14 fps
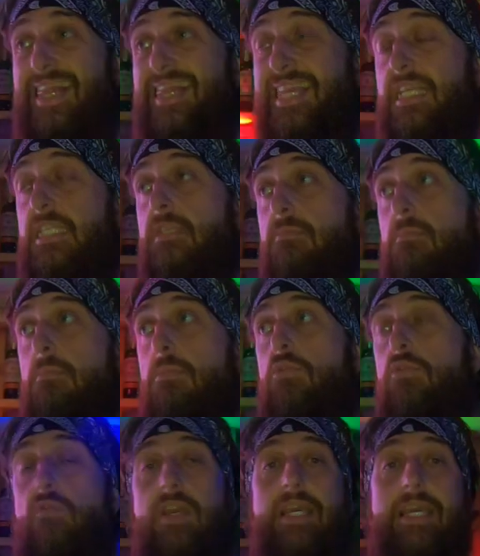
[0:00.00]
This
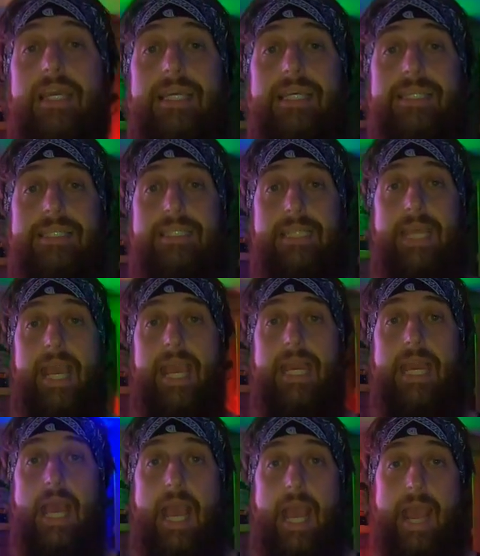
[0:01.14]
movie is
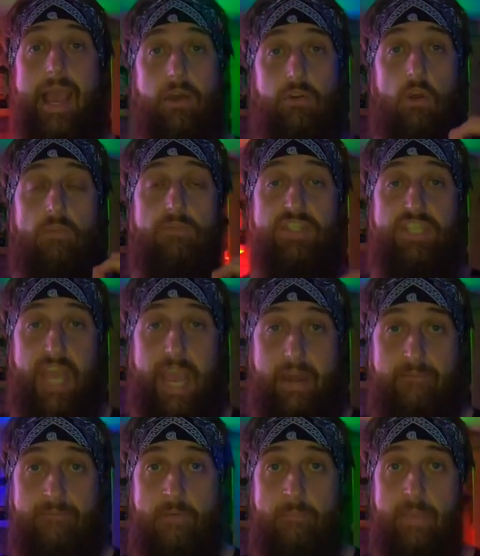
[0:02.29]
10 out of
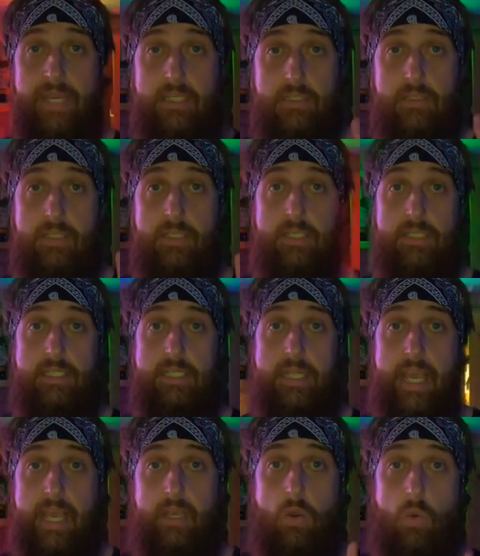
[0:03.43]
10 for me, so
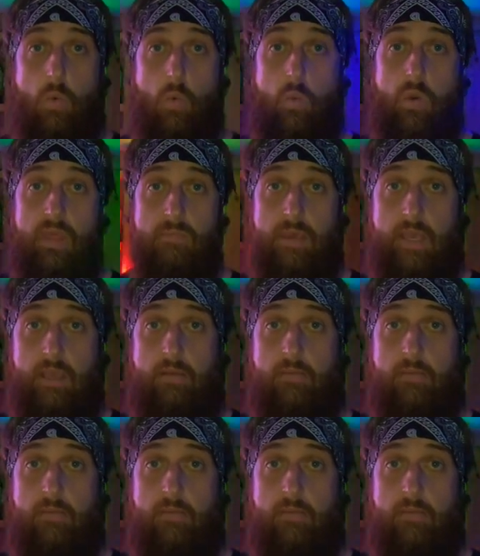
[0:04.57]
stick with me.